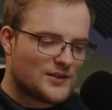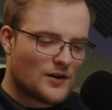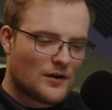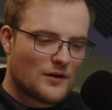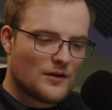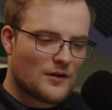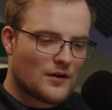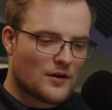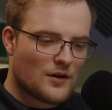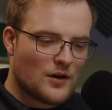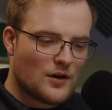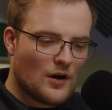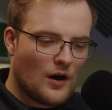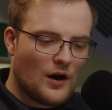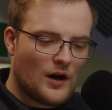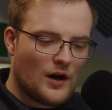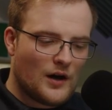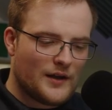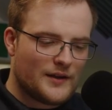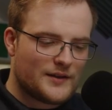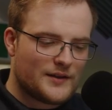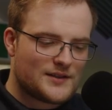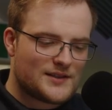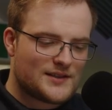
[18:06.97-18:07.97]
are
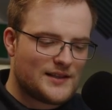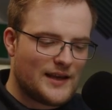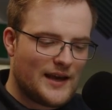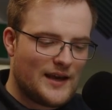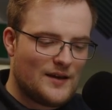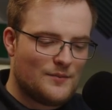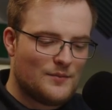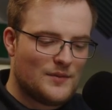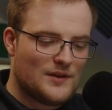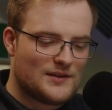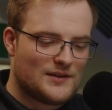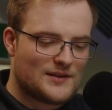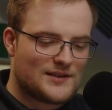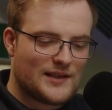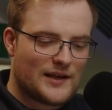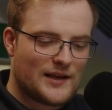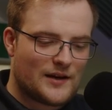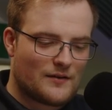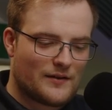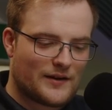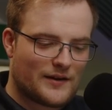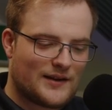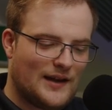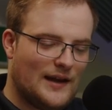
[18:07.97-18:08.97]
not statements that
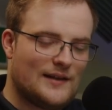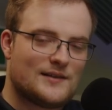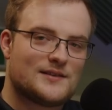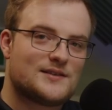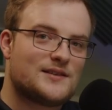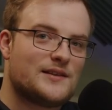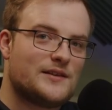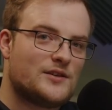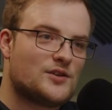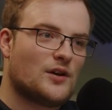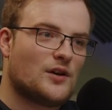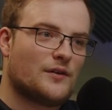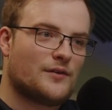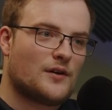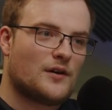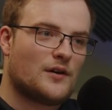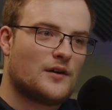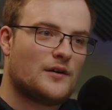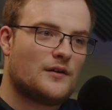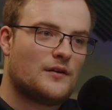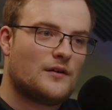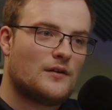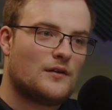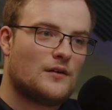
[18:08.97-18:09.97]
are against each other.